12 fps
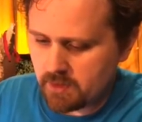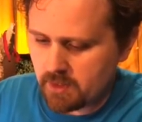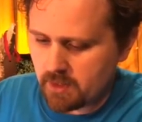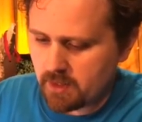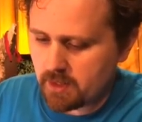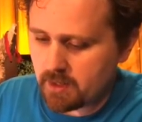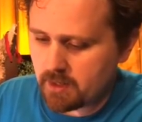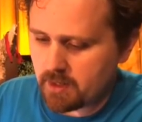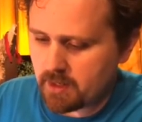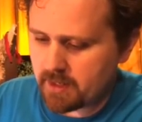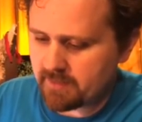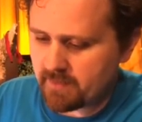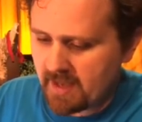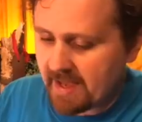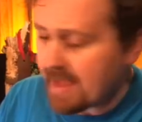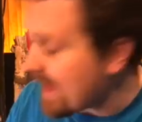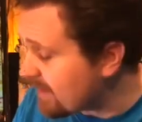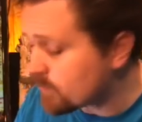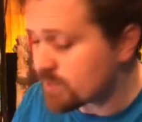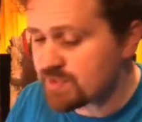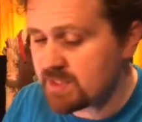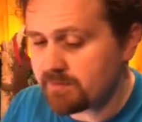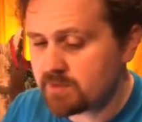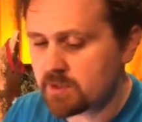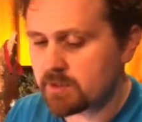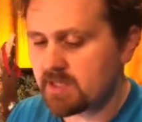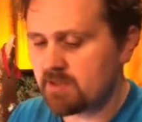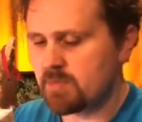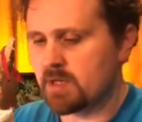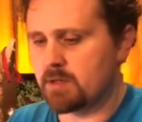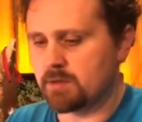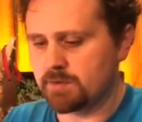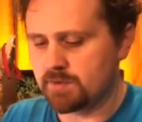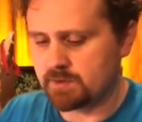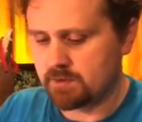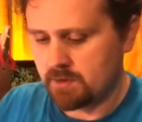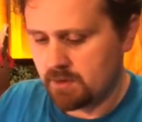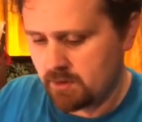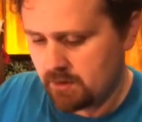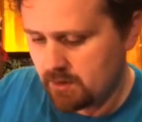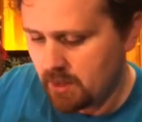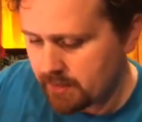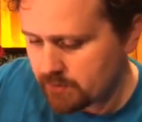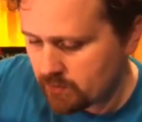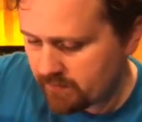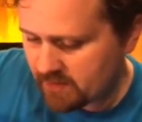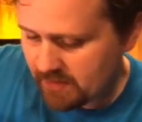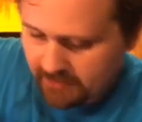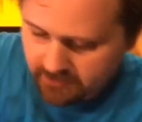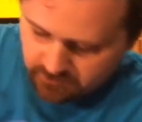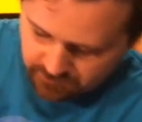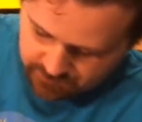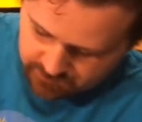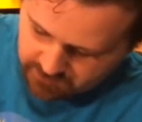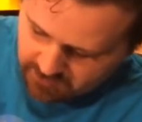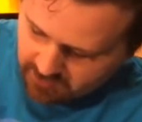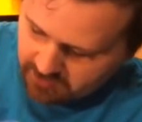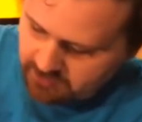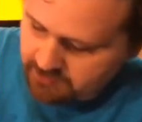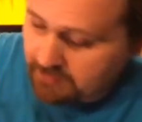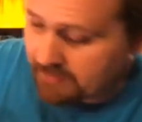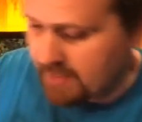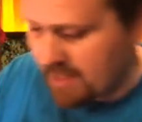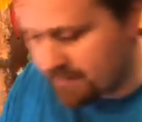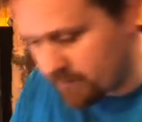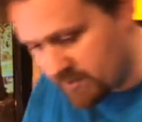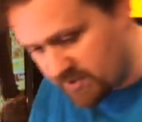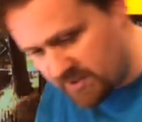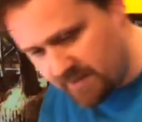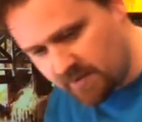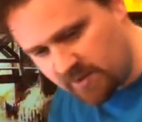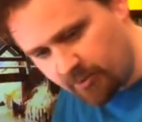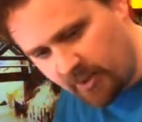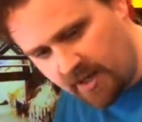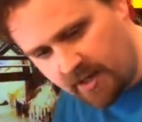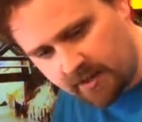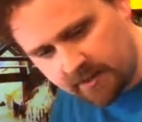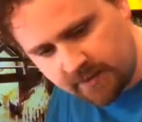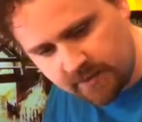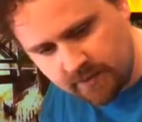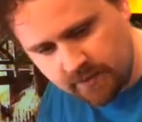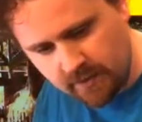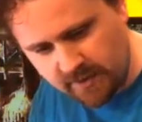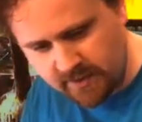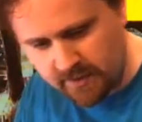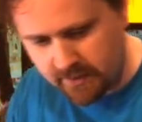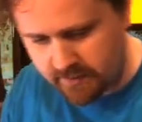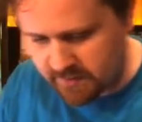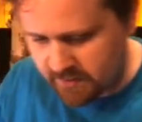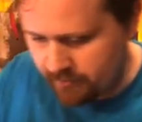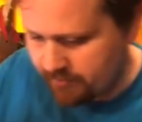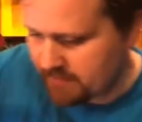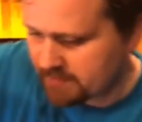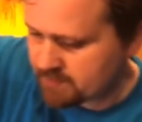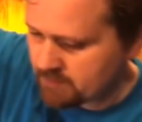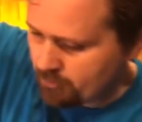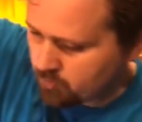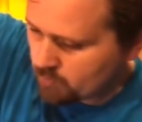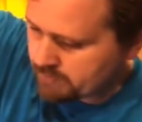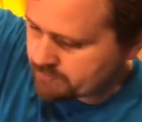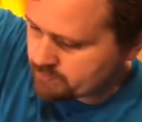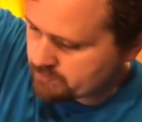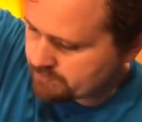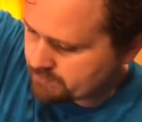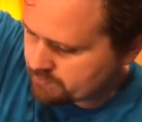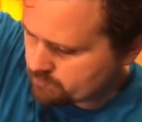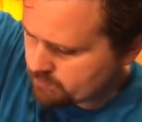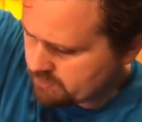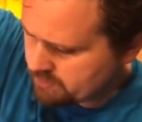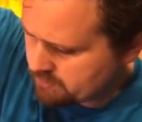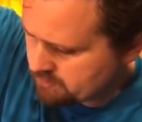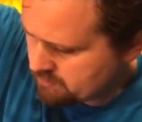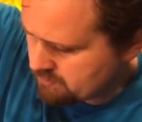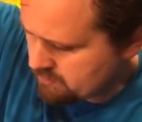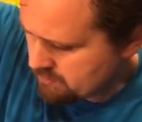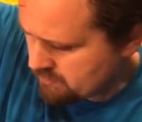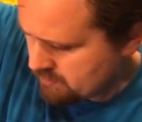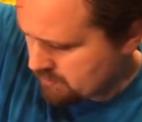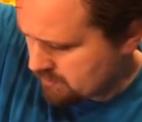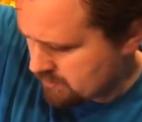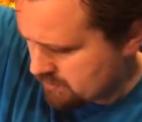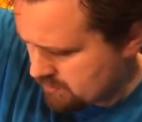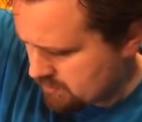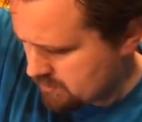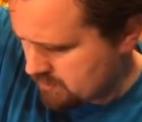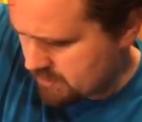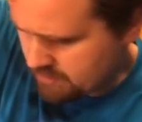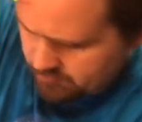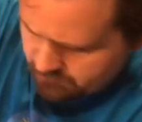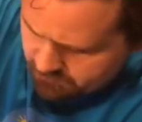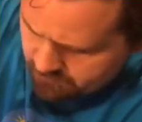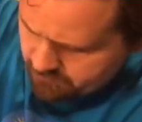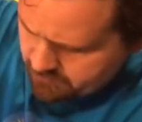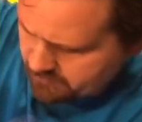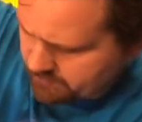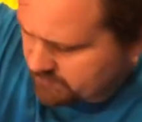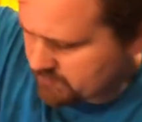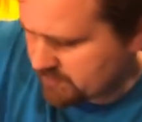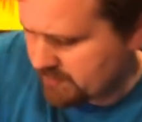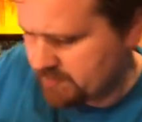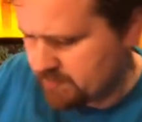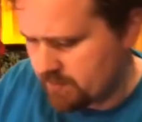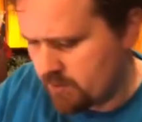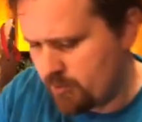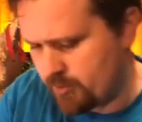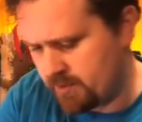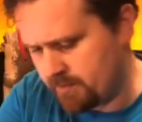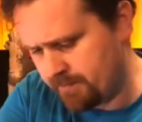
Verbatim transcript: Uh, I have received your emails uh, UV candles, and I have received this box at some, at some point during this week. I just don't know how to slice it open.